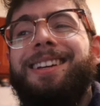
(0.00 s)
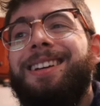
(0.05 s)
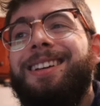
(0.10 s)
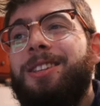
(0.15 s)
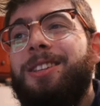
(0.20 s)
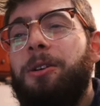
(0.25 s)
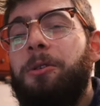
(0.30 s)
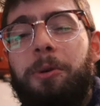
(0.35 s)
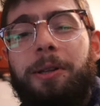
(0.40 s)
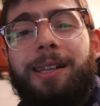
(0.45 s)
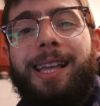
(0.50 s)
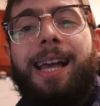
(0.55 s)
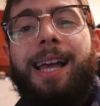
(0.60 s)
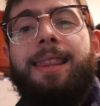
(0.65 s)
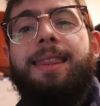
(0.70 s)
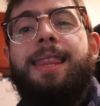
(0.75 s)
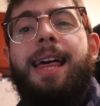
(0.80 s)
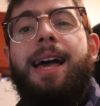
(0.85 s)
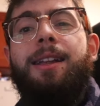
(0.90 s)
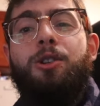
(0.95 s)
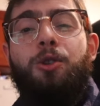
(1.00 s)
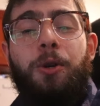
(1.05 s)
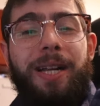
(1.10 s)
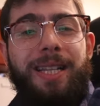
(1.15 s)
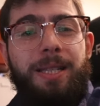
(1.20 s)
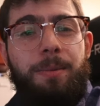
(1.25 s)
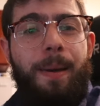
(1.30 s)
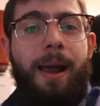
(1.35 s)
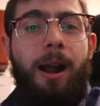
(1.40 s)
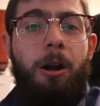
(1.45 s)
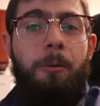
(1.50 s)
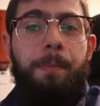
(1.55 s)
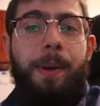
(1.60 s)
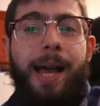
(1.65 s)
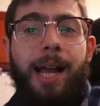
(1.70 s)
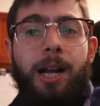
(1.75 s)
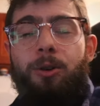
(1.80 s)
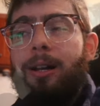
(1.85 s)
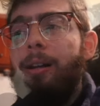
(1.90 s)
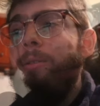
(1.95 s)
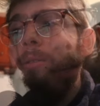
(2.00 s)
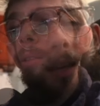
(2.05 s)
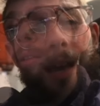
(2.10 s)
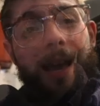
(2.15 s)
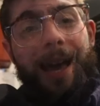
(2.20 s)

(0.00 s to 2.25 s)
so we'll get that transparent background.